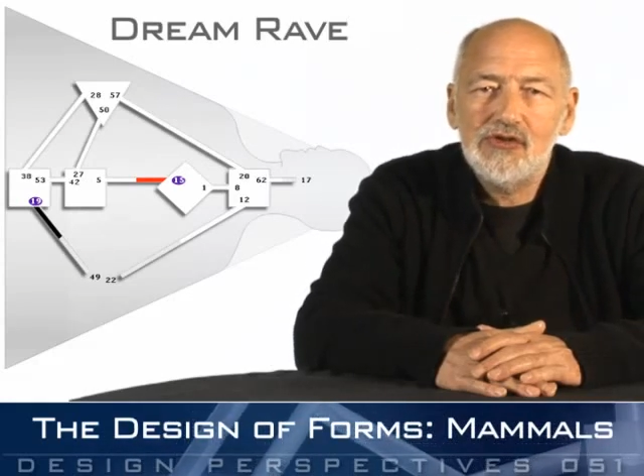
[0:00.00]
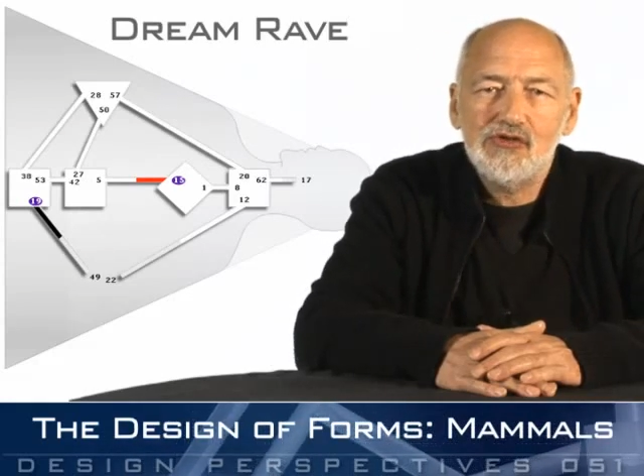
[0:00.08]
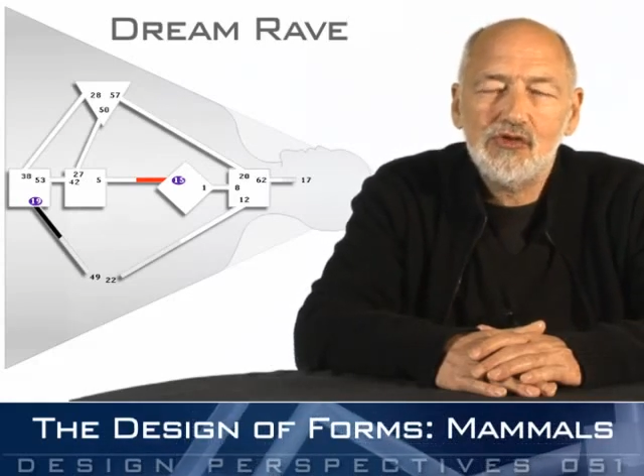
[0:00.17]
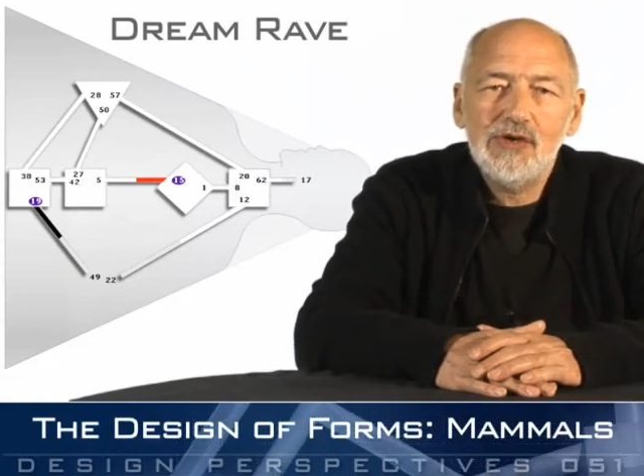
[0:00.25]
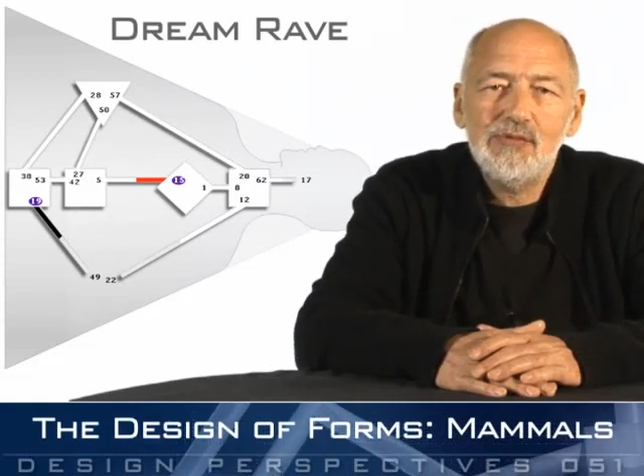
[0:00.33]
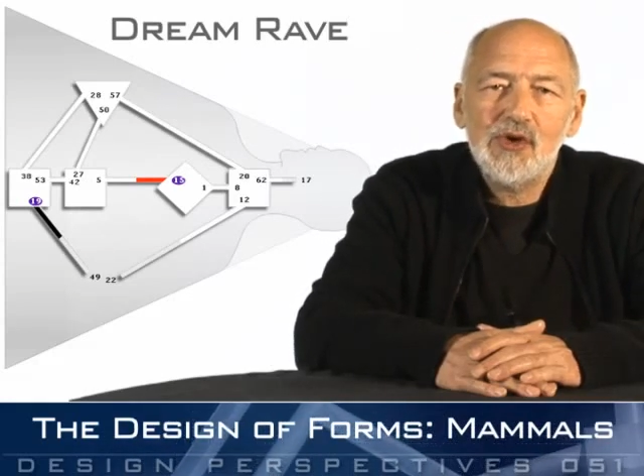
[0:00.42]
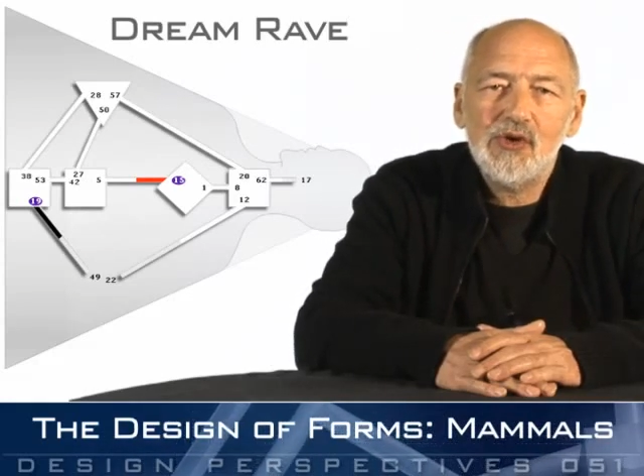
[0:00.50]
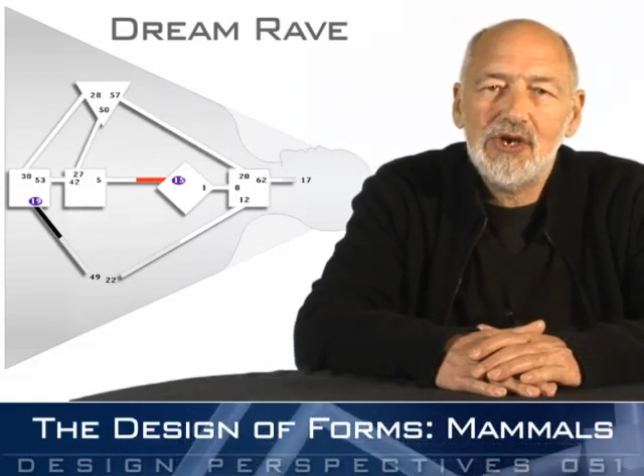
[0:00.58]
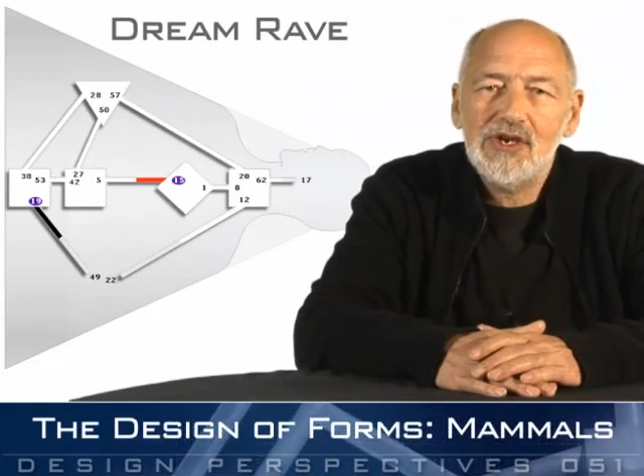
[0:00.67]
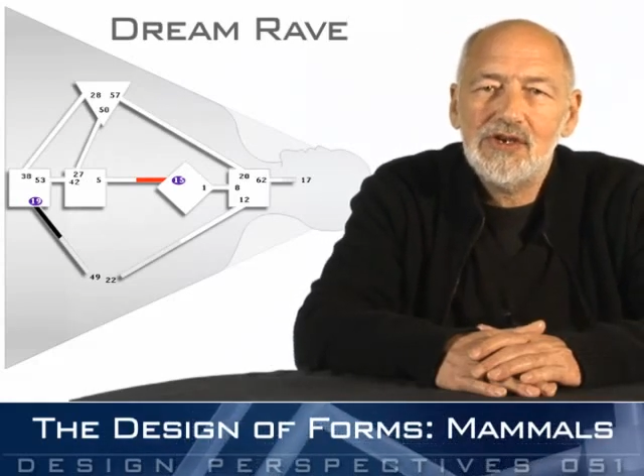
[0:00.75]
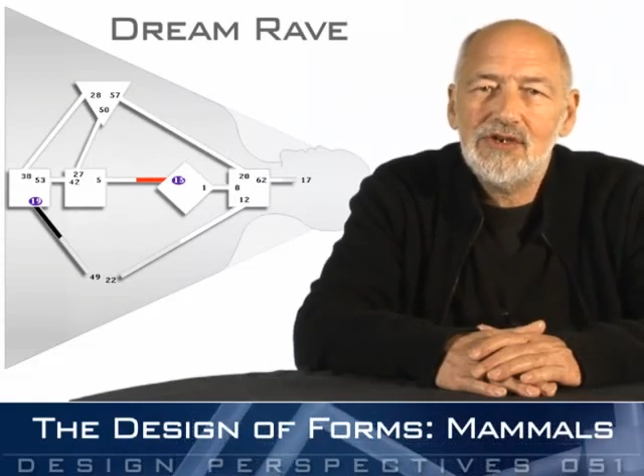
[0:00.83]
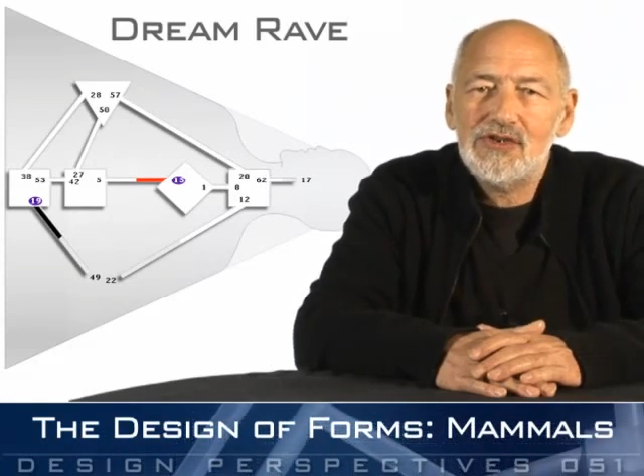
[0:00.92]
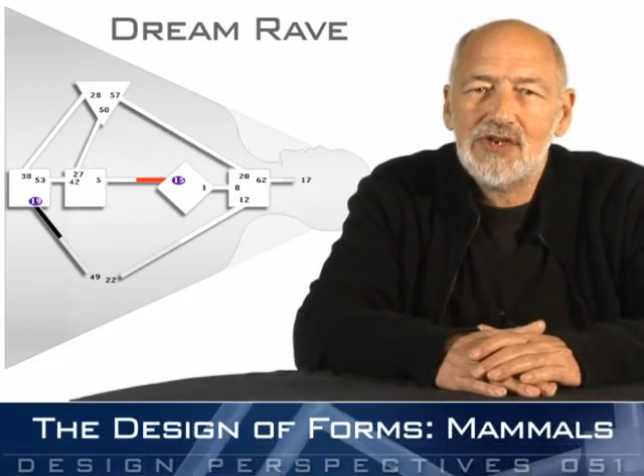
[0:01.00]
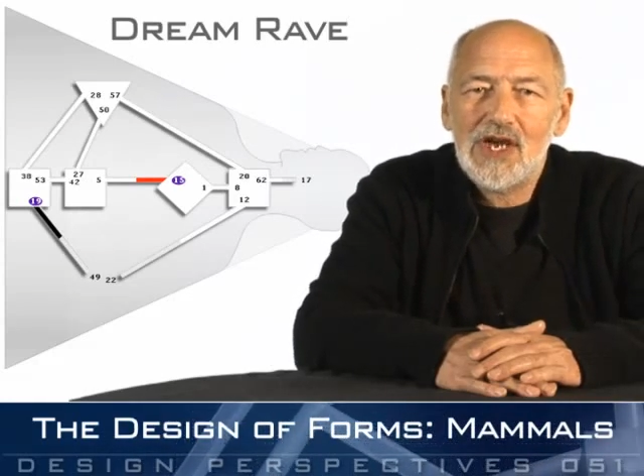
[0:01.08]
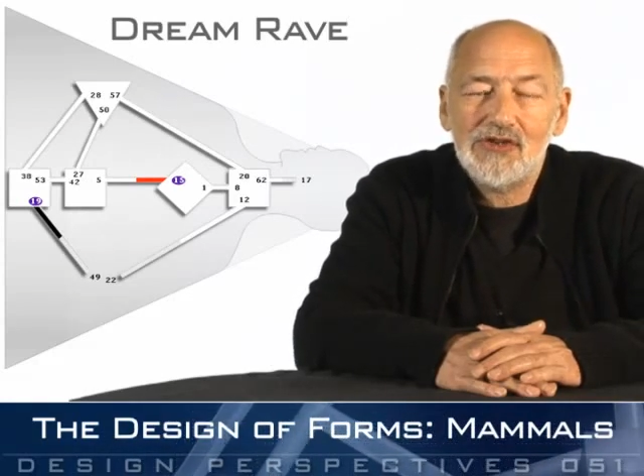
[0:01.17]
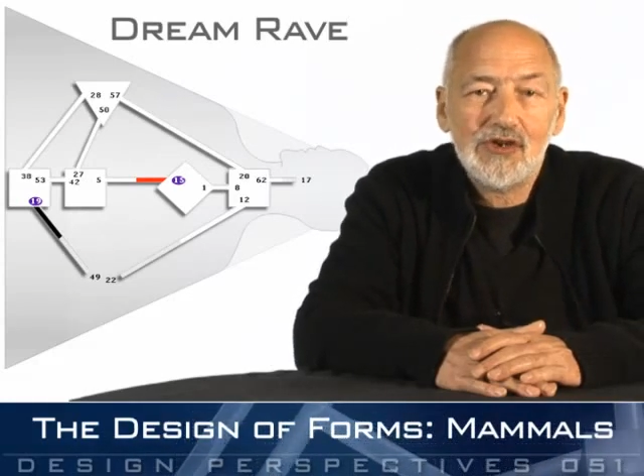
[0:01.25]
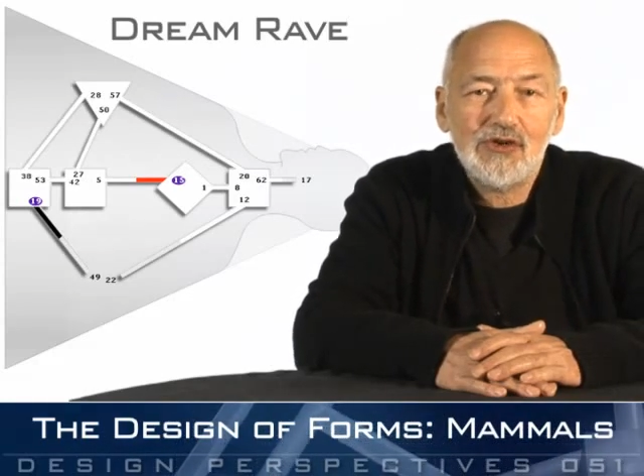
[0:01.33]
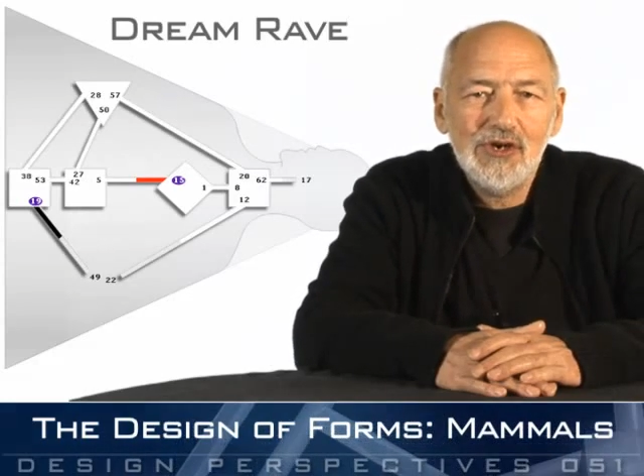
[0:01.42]
dreamer is
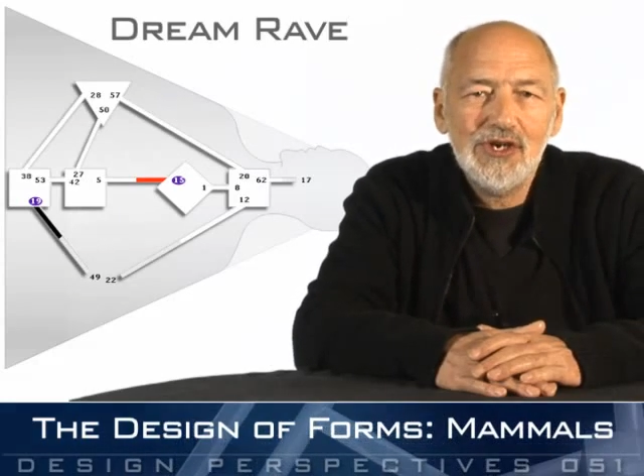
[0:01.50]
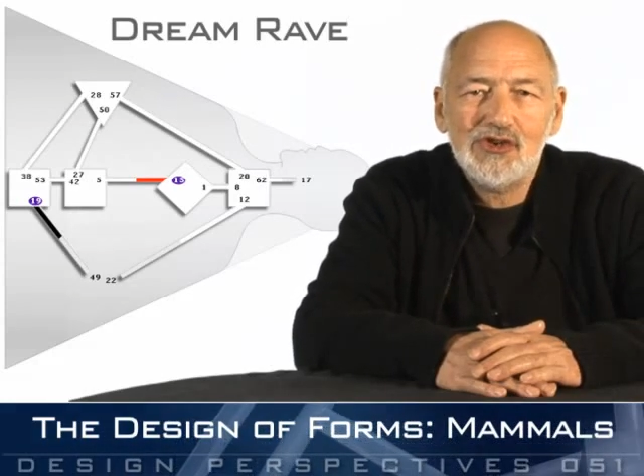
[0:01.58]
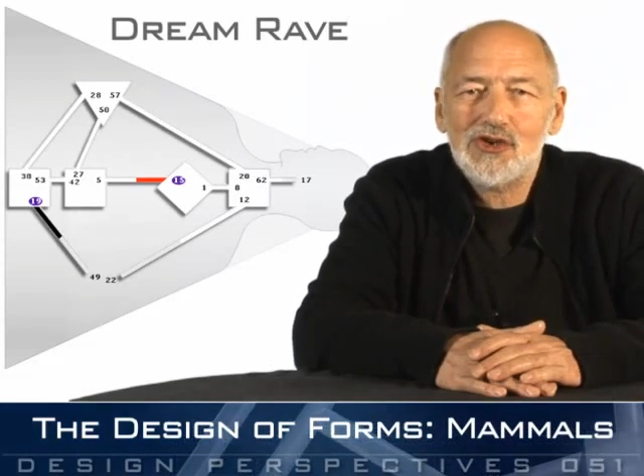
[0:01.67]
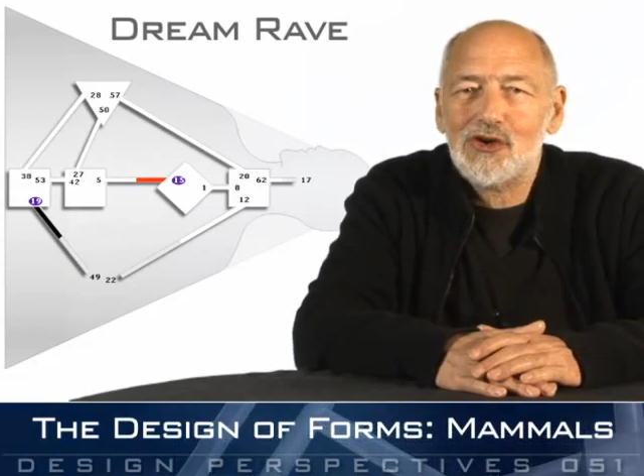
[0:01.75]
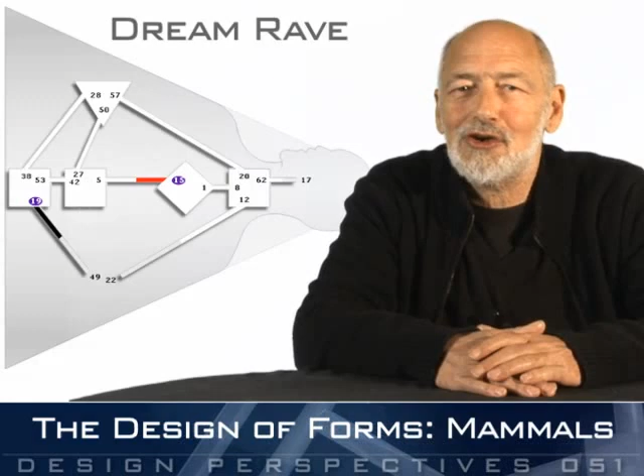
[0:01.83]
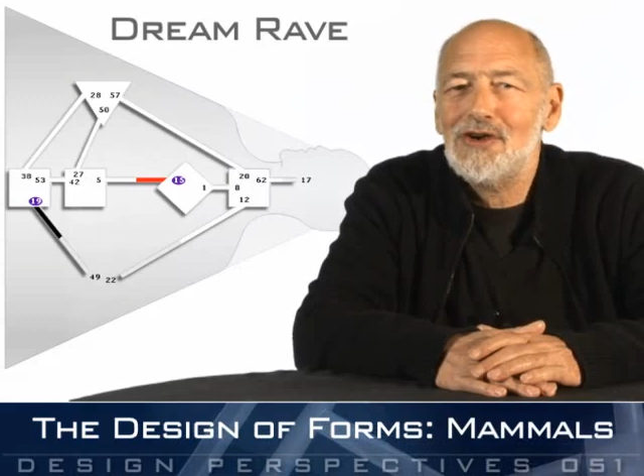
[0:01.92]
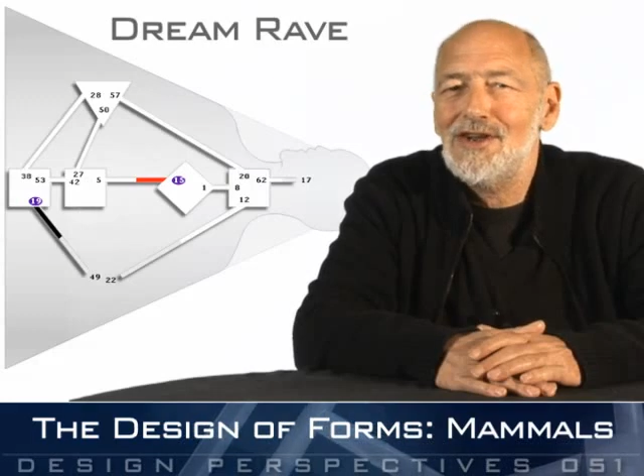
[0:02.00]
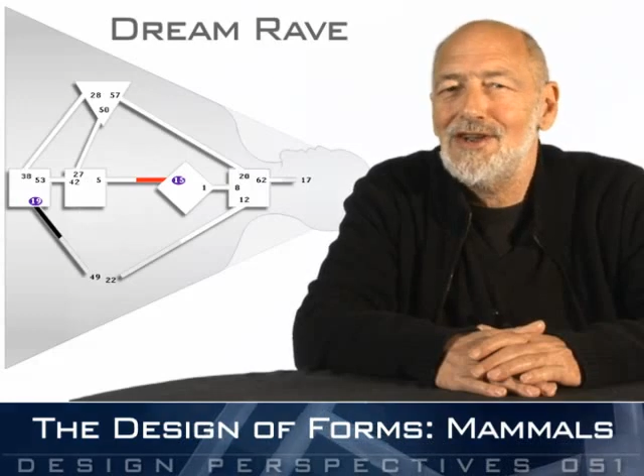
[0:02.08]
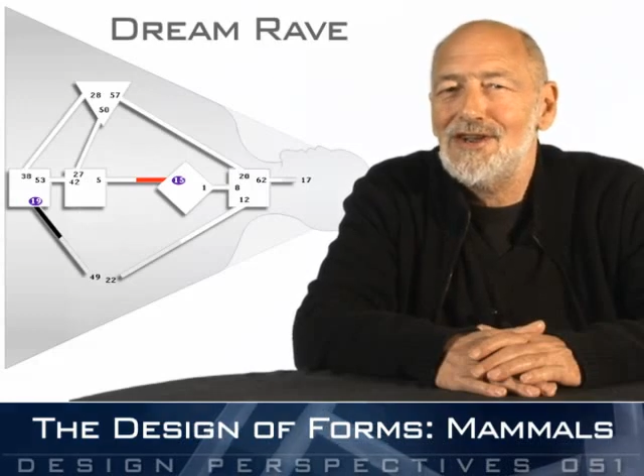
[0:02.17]
as a creature